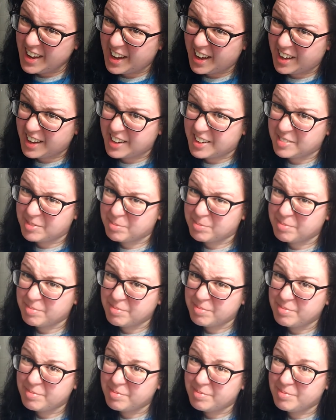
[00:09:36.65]

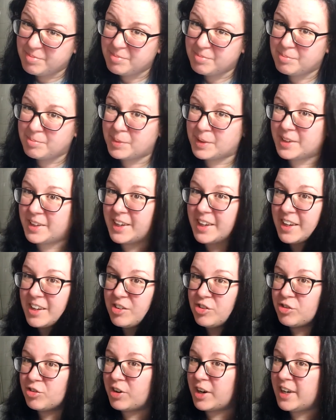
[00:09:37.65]
but like
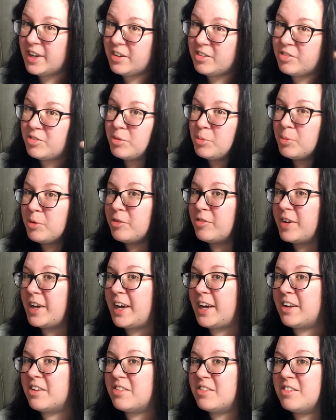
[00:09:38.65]
it dried it super
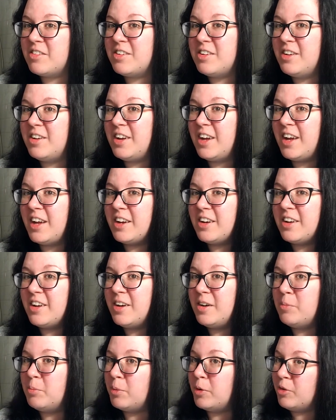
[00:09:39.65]
fast and
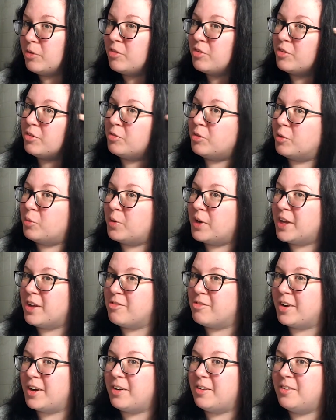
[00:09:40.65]
got most of the
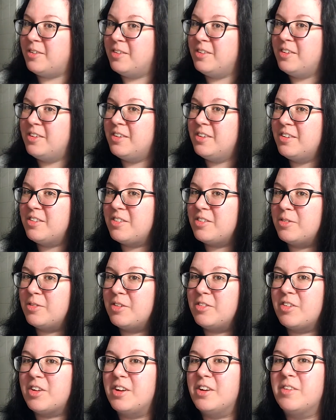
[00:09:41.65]
wave out. So
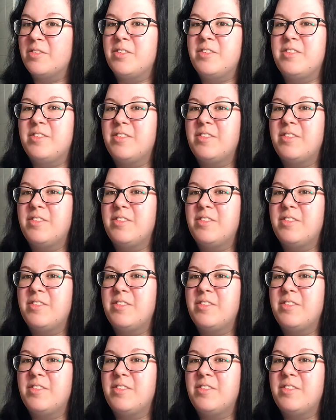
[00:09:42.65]
it's gonna,